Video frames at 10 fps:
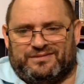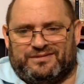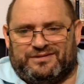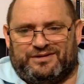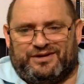
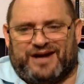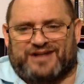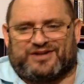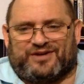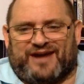you
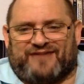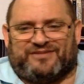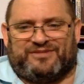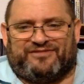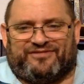guys don't have
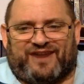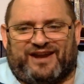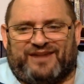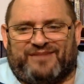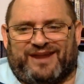to be
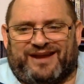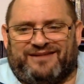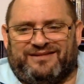fighting, man.